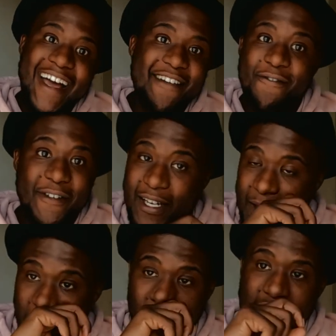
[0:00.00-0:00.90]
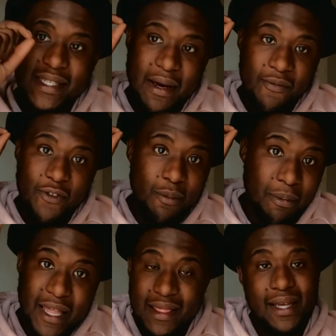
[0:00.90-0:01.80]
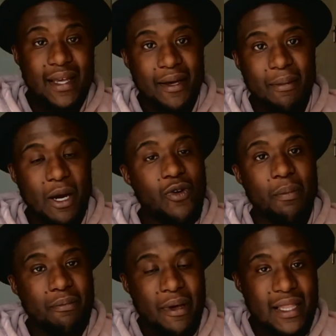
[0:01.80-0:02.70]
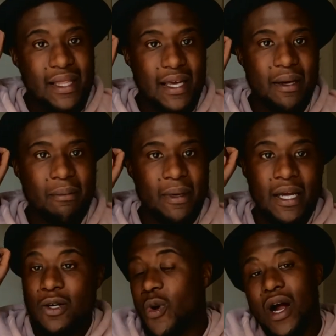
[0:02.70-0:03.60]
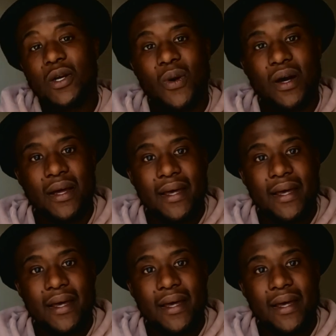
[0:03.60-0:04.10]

In fact, I'm from Bethlehem. I grew up in Bethlehem, Kwakwa.